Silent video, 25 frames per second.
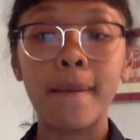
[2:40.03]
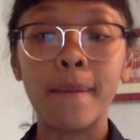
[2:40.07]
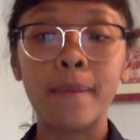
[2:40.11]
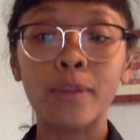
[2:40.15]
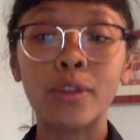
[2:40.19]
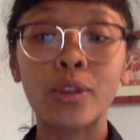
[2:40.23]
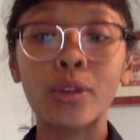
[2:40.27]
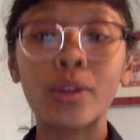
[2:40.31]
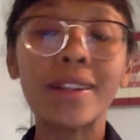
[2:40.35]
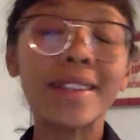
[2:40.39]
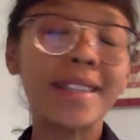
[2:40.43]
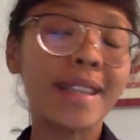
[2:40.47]

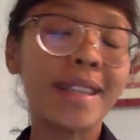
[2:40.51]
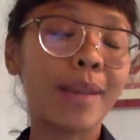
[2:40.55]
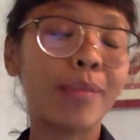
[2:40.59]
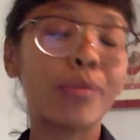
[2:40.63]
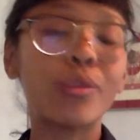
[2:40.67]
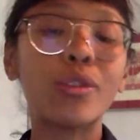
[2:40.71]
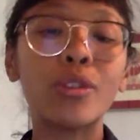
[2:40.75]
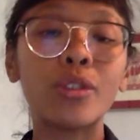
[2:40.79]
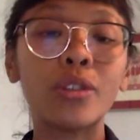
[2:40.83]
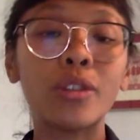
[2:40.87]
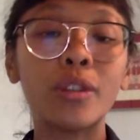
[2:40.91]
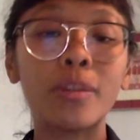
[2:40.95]
So it is up
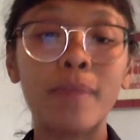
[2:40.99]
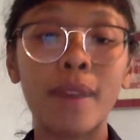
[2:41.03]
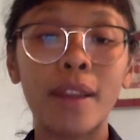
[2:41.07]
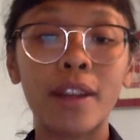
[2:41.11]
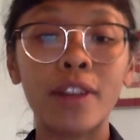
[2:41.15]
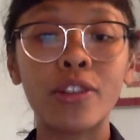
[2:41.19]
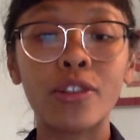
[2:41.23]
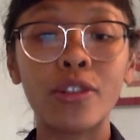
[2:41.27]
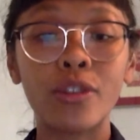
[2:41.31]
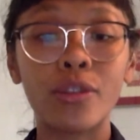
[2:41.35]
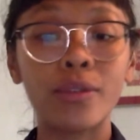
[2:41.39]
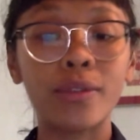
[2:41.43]
to you to
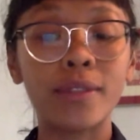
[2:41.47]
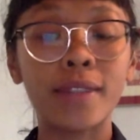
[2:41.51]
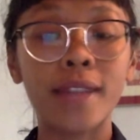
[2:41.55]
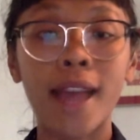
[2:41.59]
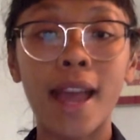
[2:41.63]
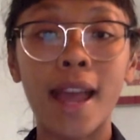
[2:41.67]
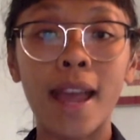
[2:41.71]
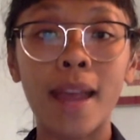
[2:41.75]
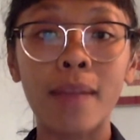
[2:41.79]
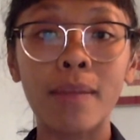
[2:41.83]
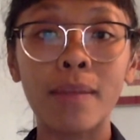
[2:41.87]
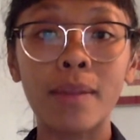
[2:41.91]
manage your own
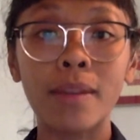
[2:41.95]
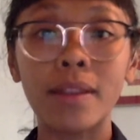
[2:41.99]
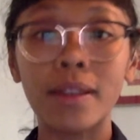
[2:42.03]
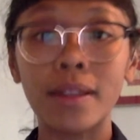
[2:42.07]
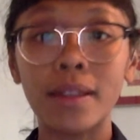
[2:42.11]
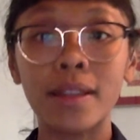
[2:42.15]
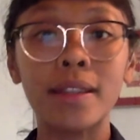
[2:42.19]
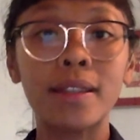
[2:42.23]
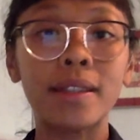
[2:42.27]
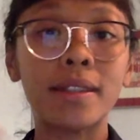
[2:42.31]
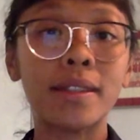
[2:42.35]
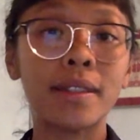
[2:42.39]
time in
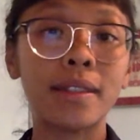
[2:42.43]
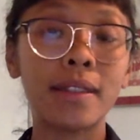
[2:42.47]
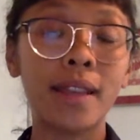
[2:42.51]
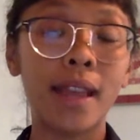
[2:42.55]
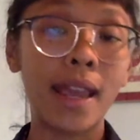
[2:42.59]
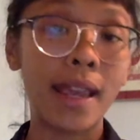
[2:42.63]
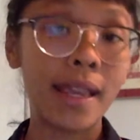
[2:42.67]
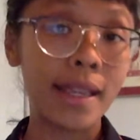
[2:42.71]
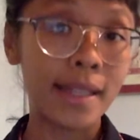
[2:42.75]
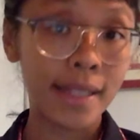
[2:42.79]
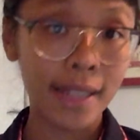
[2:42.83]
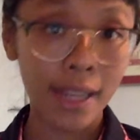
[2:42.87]
this
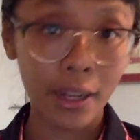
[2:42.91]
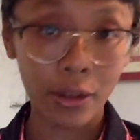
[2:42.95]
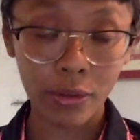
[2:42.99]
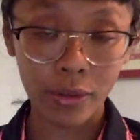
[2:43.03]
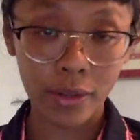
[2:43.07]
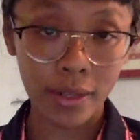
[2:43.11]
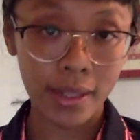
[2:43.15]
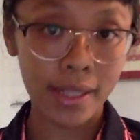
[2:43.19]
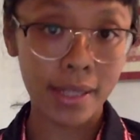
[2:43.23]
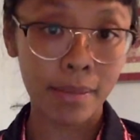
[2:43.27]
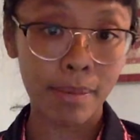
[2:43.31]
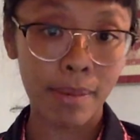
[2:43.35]

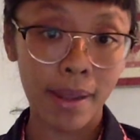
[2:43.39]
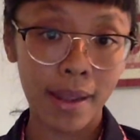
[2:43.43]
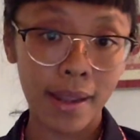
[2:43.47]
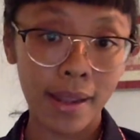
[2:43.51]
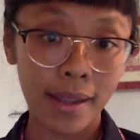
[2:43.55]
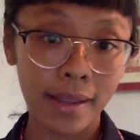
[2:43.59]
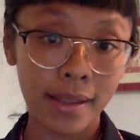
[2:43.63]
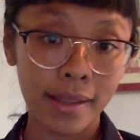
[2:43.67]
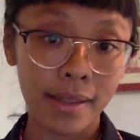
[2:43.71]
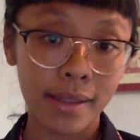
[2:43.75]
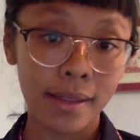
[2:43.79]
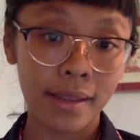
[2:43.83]
asynchronous
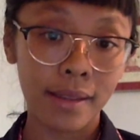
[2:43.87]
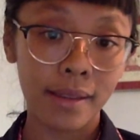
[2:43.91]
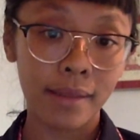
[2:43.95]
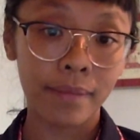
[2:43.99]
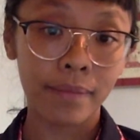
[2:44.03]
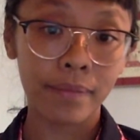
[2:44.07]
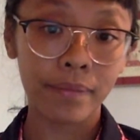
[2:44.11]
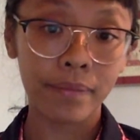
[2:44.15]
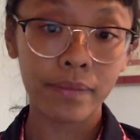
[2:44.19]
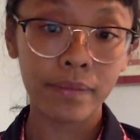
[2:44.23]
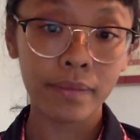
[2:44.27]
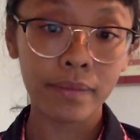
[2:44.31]
space.
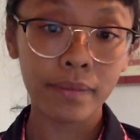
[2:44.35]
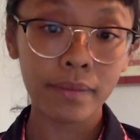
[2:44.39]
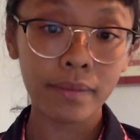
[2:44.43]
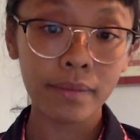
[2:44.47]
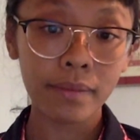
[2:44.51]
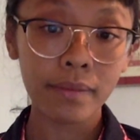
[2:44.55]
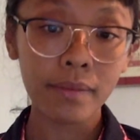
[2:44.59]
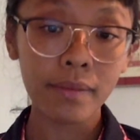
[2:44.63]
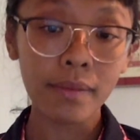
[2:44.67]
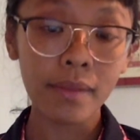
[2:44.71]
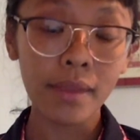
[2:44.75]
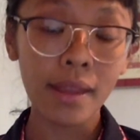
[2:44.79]

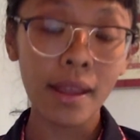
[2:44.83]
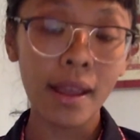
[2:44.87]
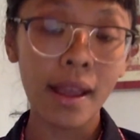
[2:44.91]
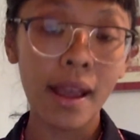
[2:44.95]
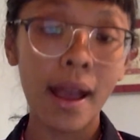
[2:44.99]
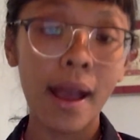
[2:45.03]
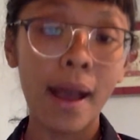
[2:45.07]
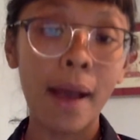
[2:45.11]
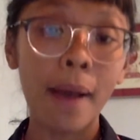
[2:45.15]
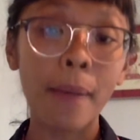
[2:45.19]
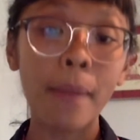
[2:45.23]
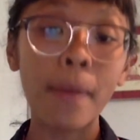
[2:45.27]

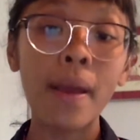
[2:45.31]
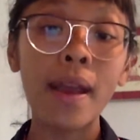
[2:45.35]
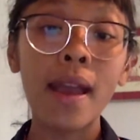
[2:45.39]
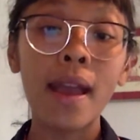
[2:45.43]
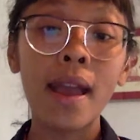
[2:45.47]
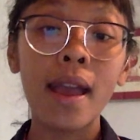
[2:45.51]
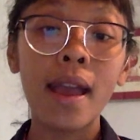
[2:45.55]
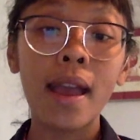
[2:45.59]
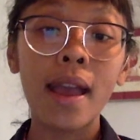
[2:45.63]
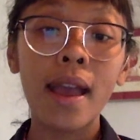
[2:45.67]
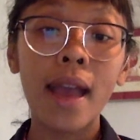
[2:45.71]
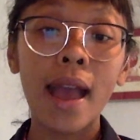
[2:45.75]

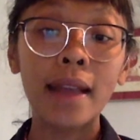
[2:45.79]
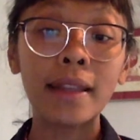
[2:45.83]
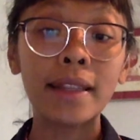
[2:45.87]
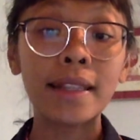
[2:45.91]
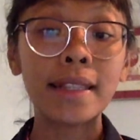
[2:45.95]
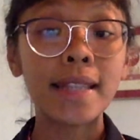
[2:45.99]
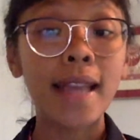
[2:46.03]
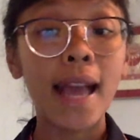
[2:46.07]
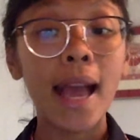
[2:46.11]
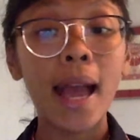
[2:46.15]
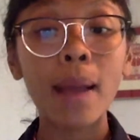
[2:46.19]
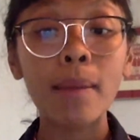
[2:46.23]
And
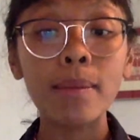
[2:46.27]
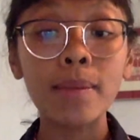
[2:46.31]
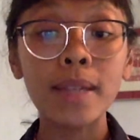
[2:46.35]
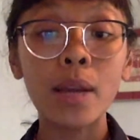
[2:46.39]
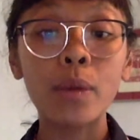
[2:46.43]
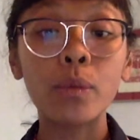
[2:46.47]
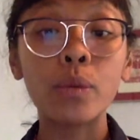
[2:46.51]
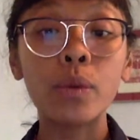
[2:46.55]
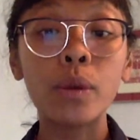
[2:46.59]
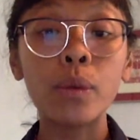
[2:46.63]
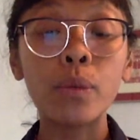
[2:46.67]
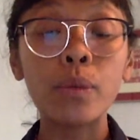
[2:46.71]
the times
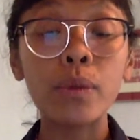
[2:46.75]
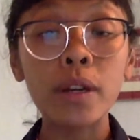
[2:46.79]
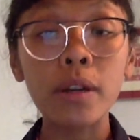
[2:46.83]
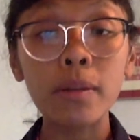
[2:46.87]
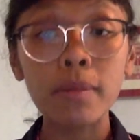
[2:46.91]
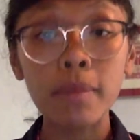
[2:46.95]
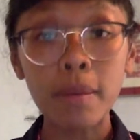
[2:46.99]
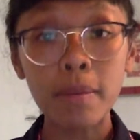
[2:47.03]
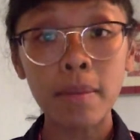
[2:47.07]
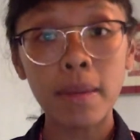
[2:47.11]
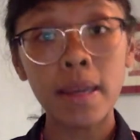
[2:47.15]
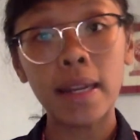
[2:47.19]
that we
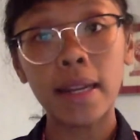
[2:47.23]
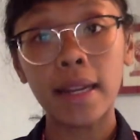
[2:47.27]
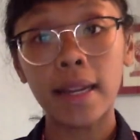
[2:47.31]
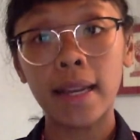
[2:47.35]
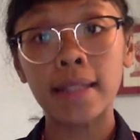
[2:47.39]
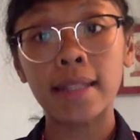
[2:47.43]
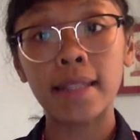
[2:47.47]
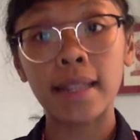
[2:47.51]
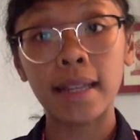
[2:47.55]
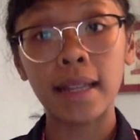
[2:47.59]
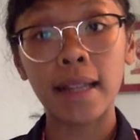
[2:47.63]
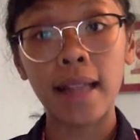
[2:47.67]
will be meeting
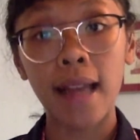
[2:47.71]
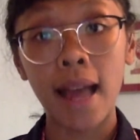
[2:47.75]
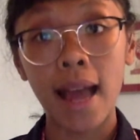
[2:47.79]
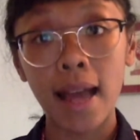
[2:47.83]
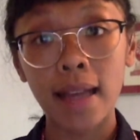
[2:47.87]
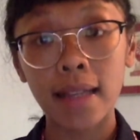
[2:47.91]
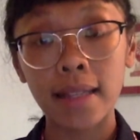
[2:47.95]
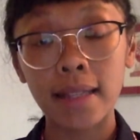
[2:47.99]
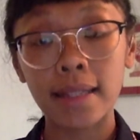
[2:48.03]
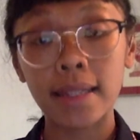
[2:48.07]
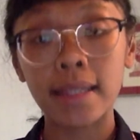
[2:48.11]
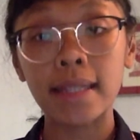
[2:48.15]
as a
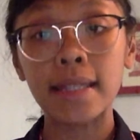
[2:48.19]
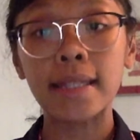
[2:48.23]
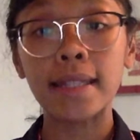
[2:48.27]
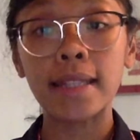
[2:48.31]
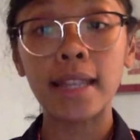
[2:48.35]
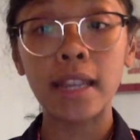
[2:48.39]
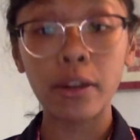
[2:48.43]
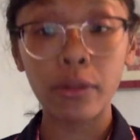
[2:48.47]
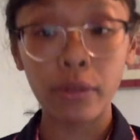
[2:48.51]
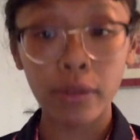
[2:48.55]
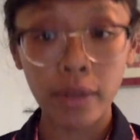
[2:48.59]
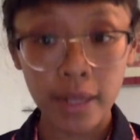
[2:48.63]
class
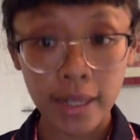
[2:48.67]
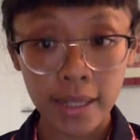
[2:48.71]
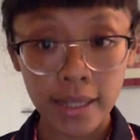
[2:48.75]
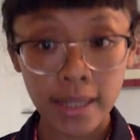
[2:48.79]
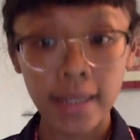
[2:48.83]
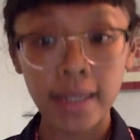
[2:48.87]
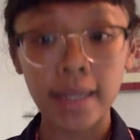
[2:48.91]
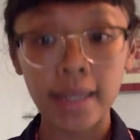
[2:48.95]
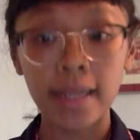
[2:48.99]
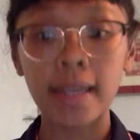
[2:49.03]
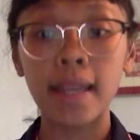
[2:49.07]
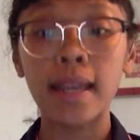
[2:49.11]

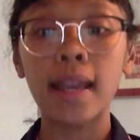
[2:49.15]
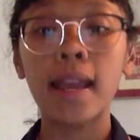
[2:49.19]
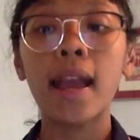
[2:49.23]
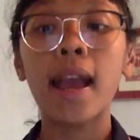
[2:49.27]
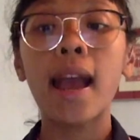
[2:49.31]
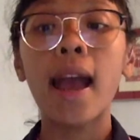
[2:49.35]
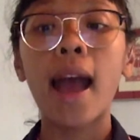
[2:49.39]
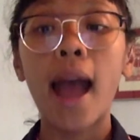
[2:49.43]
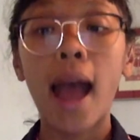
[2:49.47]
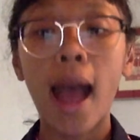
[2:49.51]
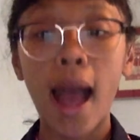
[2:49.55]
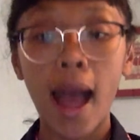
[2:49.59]
synchronously
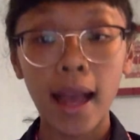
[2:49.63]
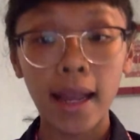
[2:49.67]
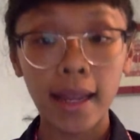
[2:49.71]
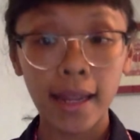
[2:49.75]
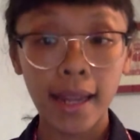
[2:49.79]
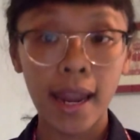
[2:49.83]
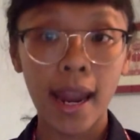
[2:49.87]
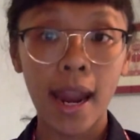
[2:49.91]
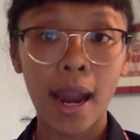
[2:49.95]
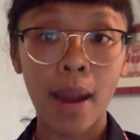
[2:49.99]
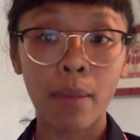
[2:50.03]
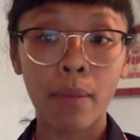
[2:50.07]
on
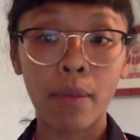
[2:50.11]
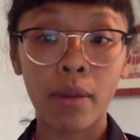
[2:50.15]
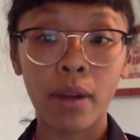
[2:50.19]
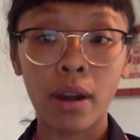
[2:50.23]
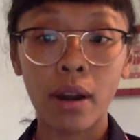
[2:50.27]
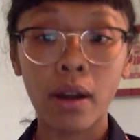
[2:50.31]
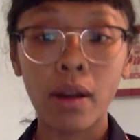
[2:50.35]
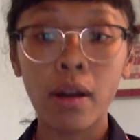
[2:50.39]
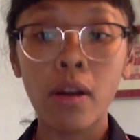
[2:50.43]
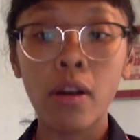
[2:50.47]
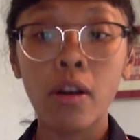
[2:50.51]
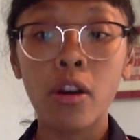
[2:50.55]

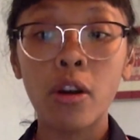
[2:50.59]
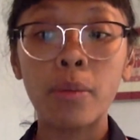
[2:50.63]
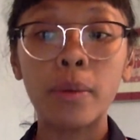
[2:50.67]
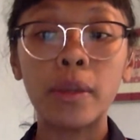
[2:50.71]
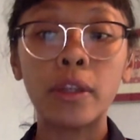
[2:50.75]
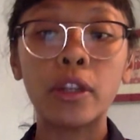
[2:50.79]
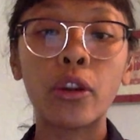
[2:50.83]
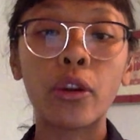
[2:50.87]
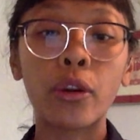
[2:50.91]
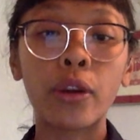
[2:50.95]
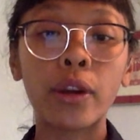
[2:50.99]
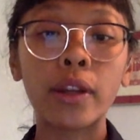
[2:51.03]
camera will be
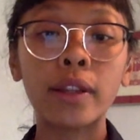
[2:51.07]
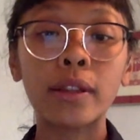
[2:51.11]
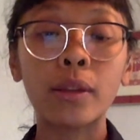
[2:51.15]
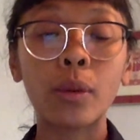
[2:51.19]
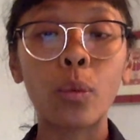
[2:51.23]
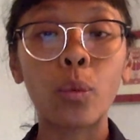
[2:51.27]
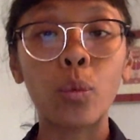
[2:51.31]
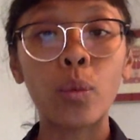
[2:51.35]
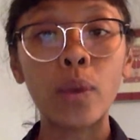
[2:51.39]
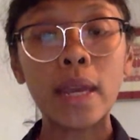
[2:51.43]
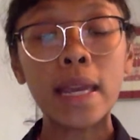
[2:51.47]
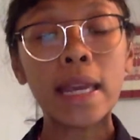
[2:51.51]
during the
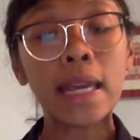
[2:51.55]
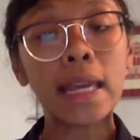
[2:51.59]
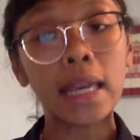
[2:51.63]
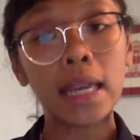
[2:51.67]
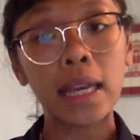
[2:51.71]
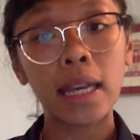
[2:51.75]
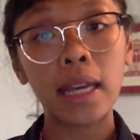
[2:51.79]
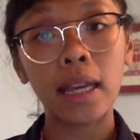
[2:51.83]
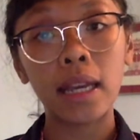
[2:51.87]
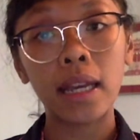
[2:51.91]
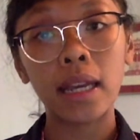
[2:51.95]
week